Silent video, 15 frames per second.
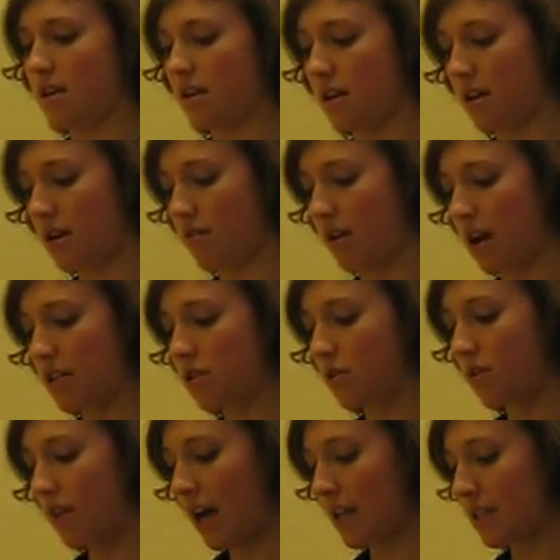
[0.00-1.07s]
Alright, so
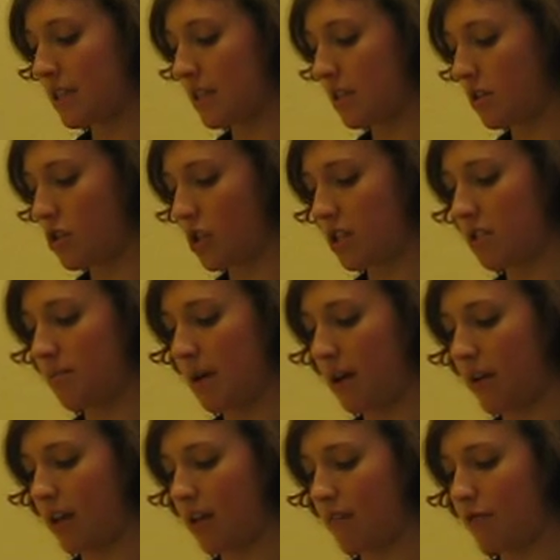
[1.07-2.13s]
that's just
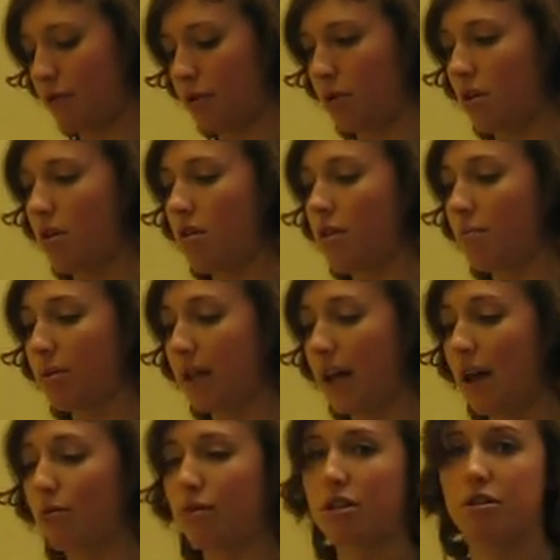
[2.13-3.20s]
about it for the
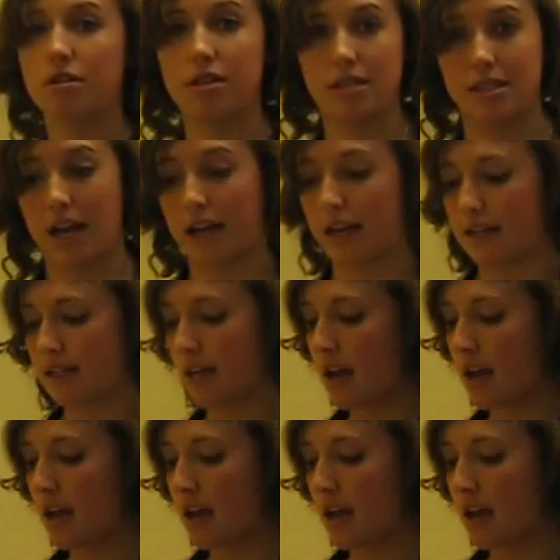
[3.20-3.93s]
play Richard II.